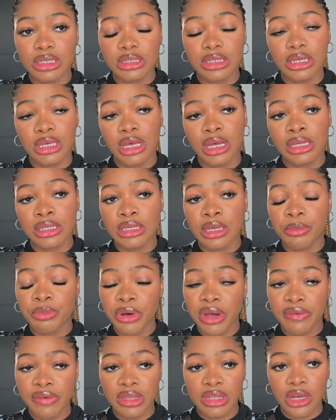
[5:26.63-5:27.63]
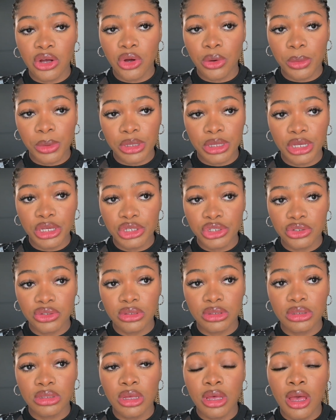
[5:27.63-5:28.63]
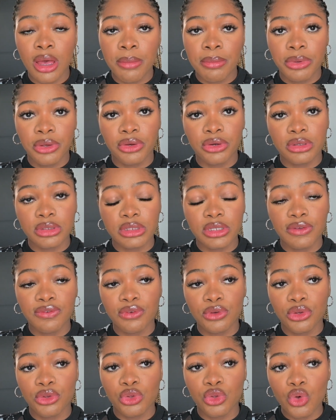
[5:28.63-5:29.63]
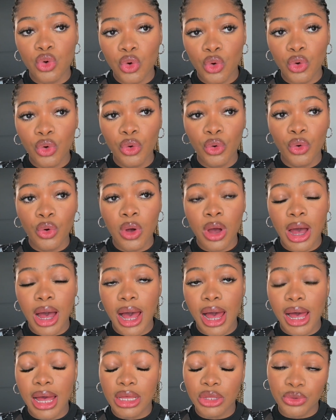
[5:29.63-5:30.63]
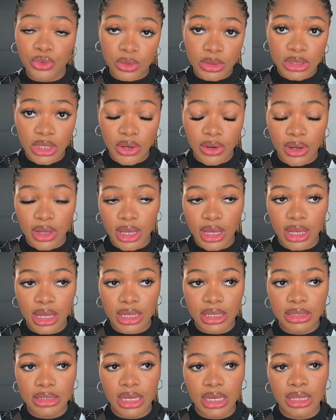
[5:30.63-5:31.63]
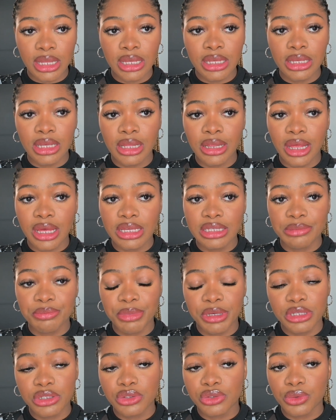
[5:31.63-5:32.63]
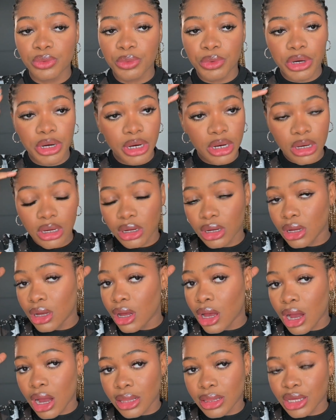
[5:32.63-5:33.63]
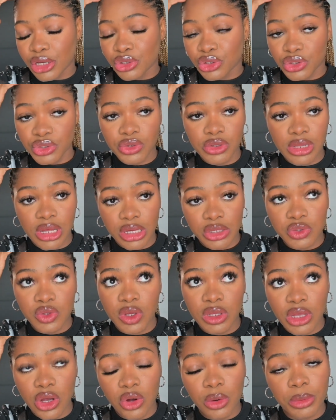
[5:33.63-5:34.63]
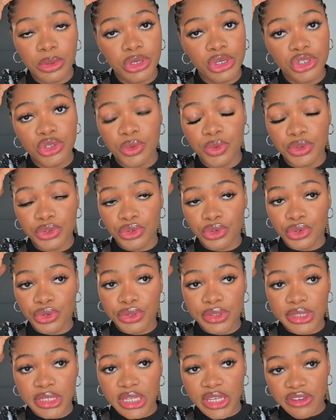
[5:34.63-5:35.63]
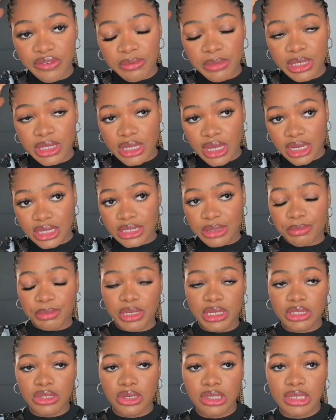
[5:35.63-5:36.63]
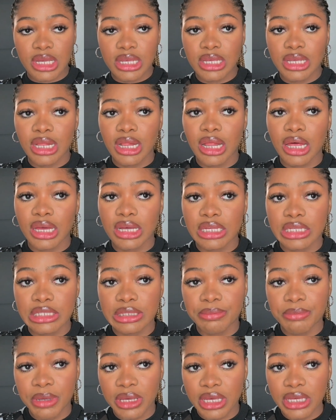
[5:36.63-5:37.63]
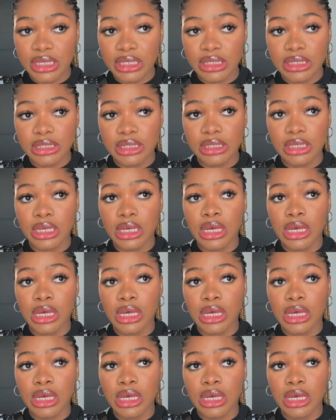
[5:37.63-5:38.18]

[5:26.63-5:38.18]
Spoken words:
to get a private accommodation, because if you know, I do sell hairs and I needed like space to work, and I just knew like student accommodation was not going to give me that space, because I needed like space,